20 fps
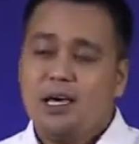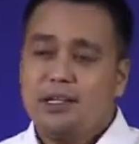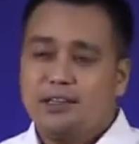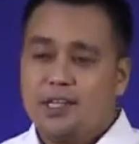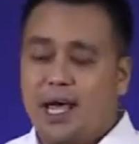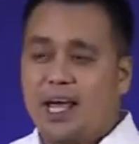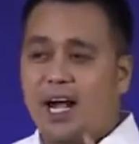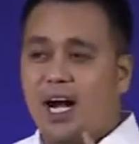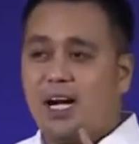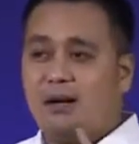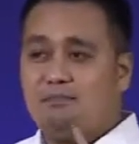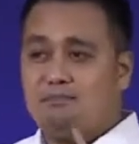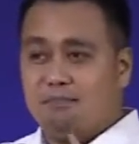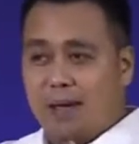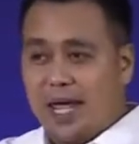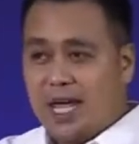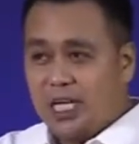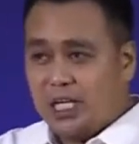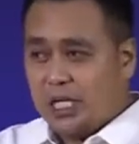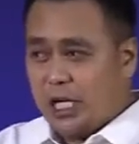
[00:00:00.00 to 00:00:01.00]
They are
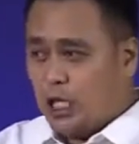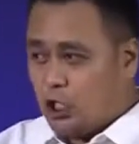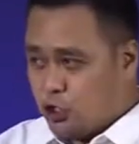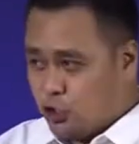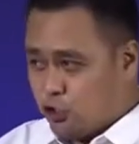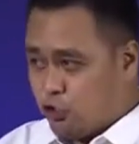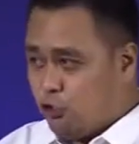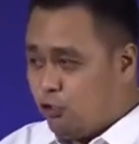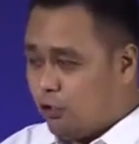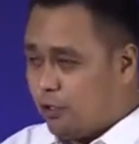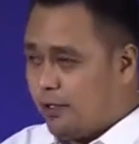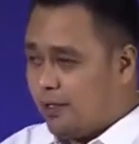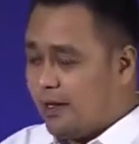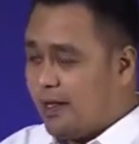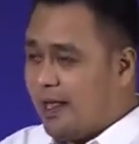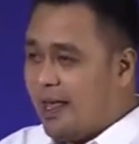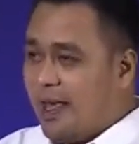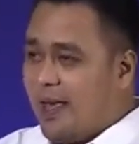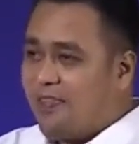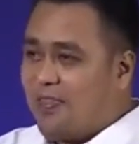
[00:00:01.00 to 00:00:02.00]
making sure
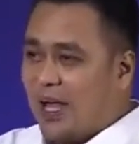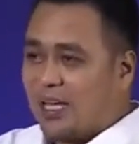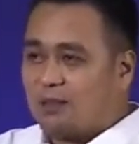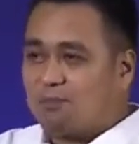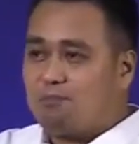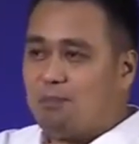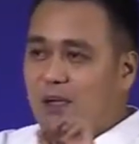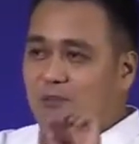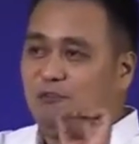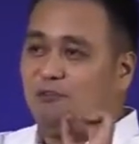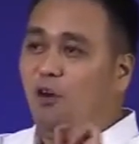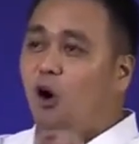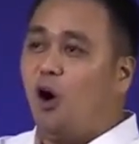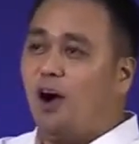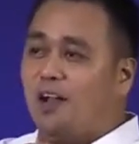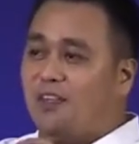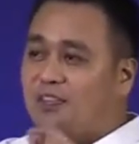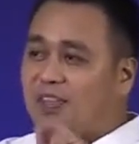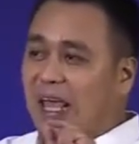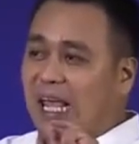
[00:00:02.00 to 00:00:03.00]
that
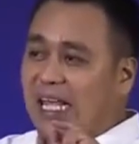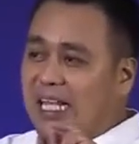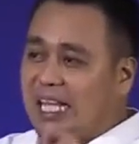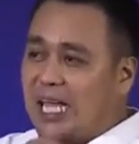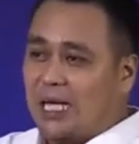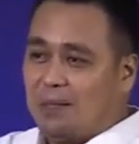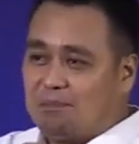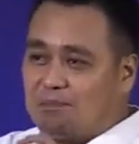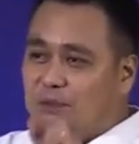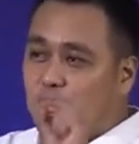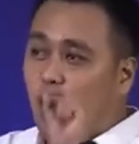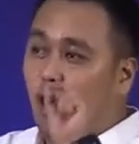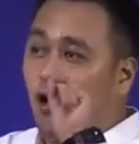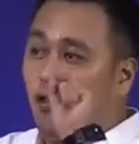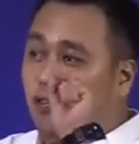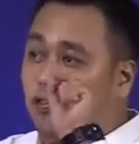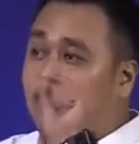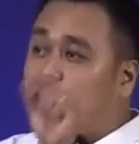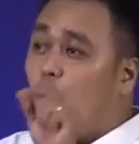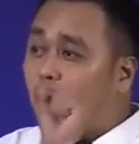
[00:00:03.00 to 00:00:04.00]
before they give the
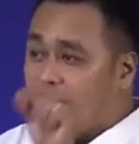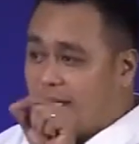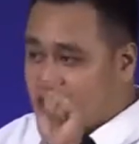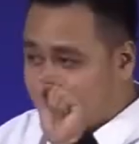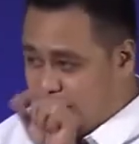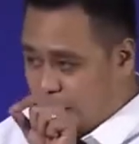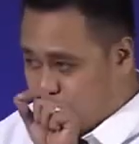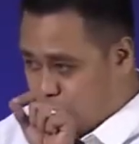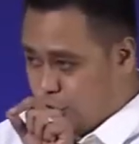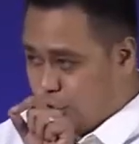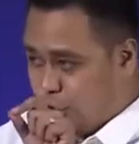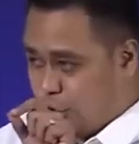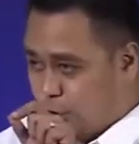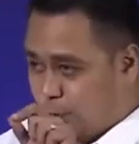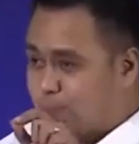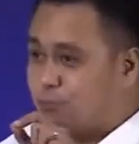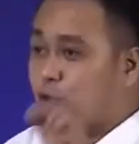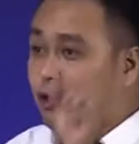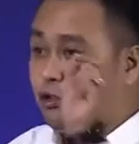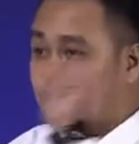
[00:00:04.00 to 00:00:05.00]
authority to you
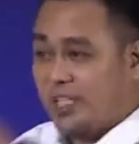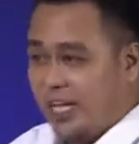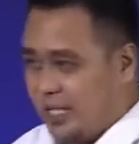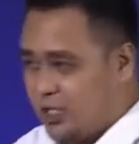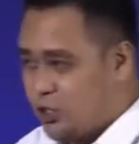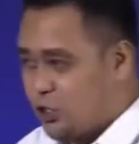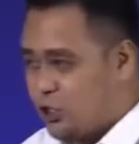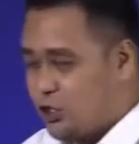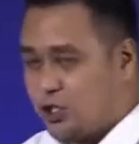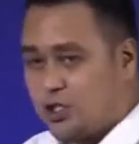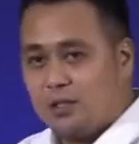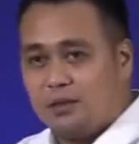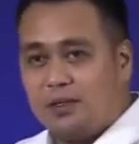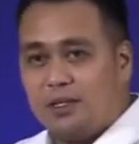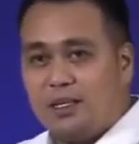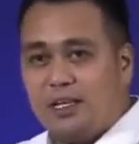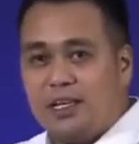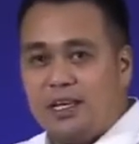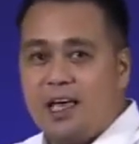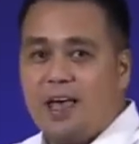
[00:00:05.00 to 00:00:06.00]
to teach,
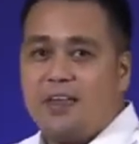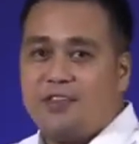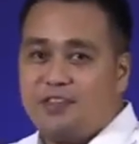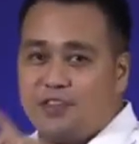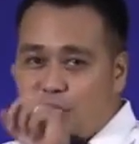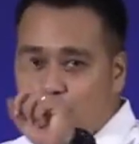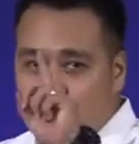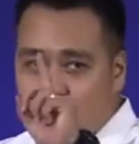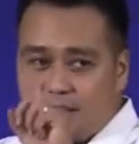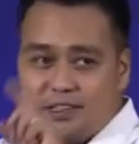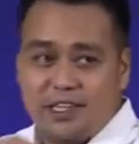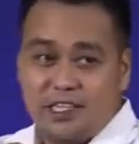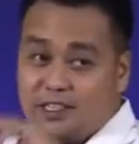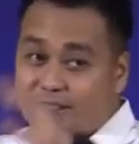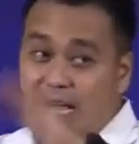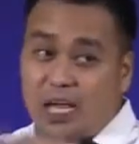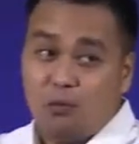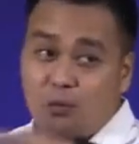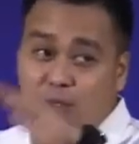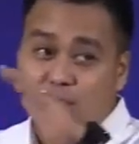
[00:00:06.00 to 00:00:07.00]

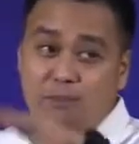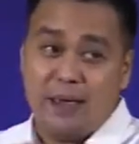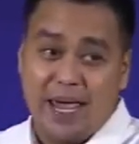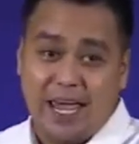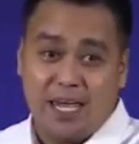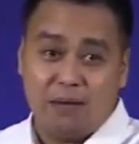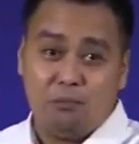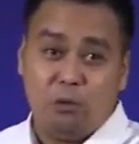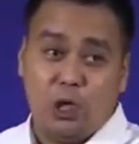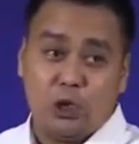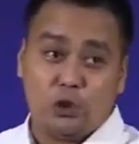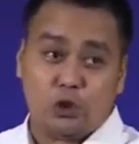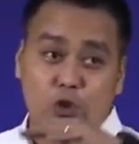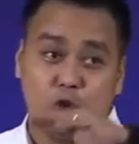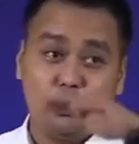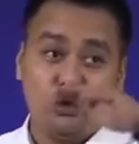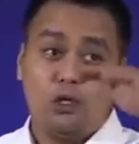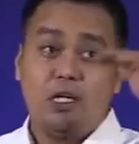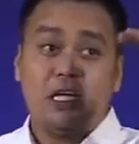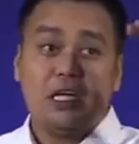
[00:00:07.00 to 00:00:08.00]
they will be able
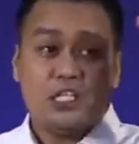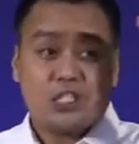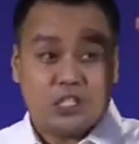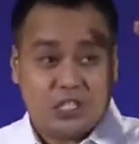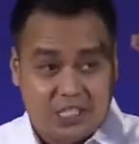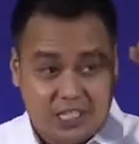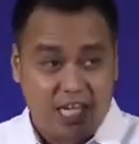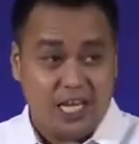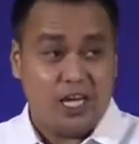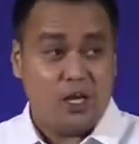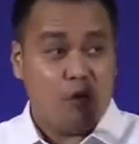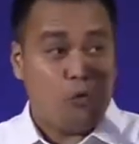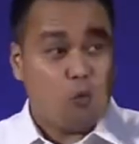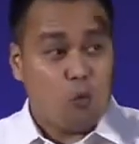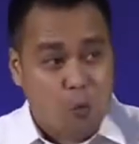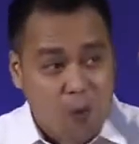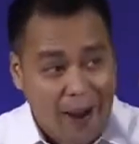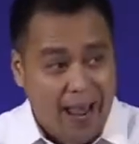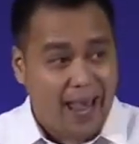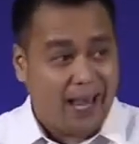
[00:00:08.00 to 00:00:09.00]
to see
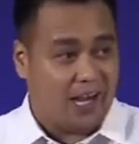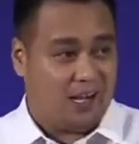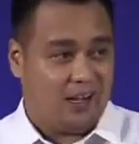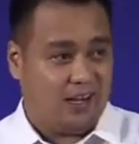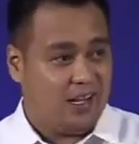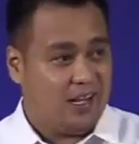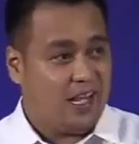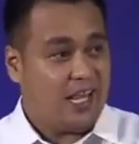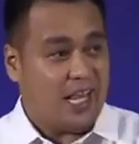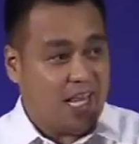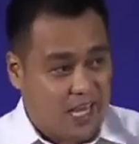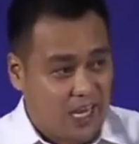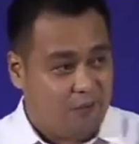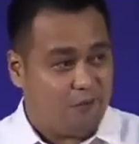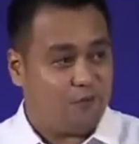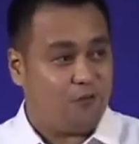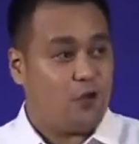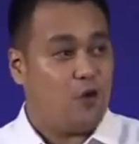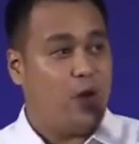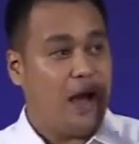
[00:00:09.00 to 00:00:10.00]
well
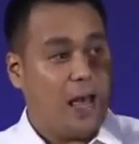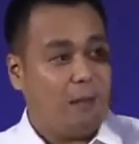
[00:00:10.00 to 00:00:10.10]
if you